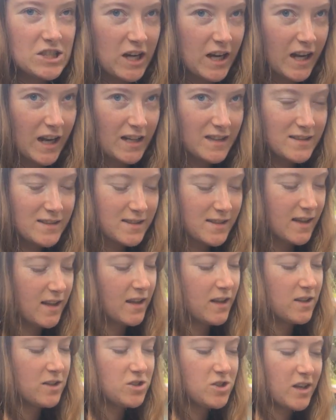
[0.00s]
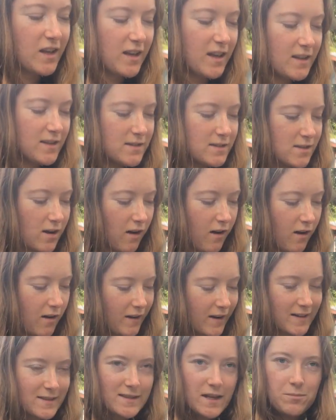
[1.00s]
chickens. Chickens are
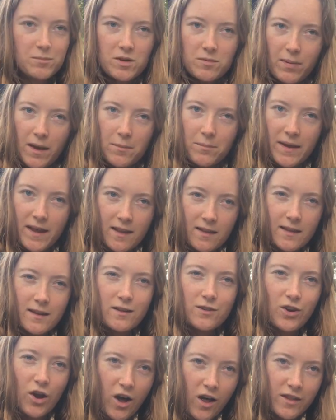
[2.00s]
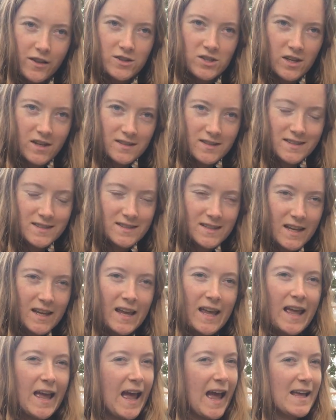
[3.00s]
accepted by paleontologists
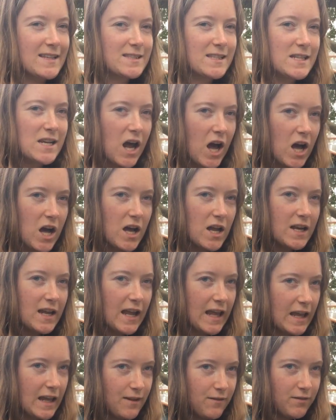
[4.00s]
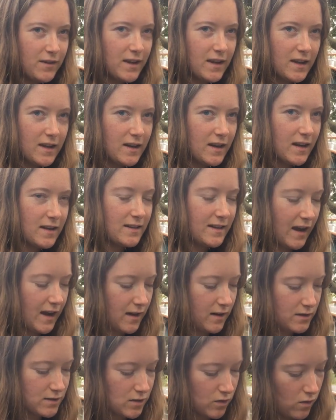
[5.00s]
as non-avian
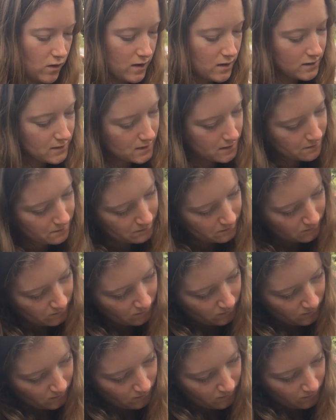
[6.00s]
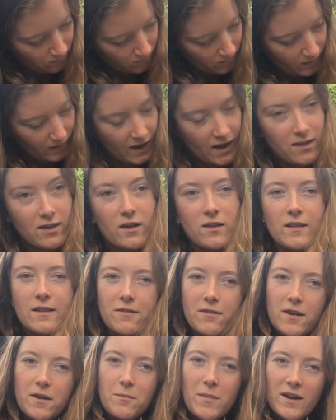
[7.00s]
dinosaurs, and they're
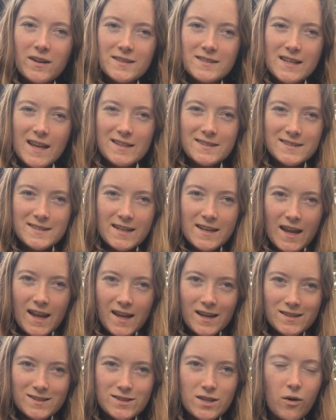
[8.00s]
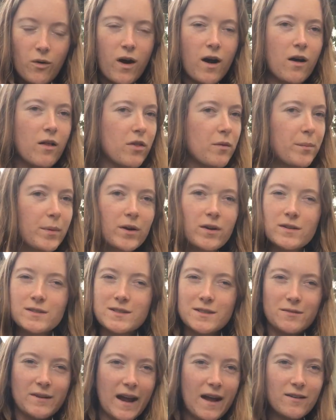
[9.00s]
living amongst us today. So all the birds
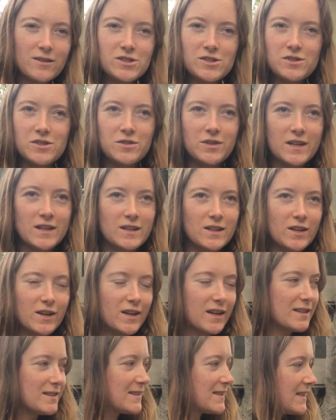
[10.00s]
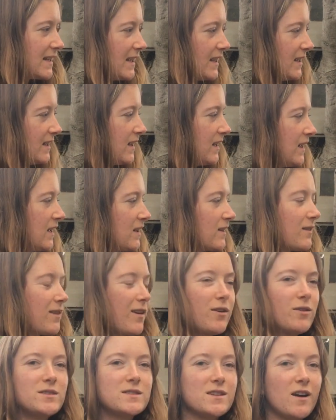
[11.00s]
around you, you can look and see,
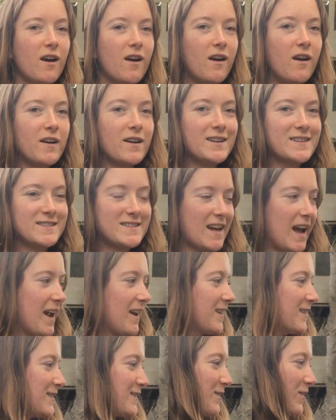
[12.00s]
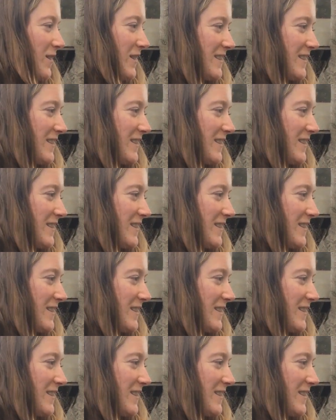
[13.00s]
those are dinosaur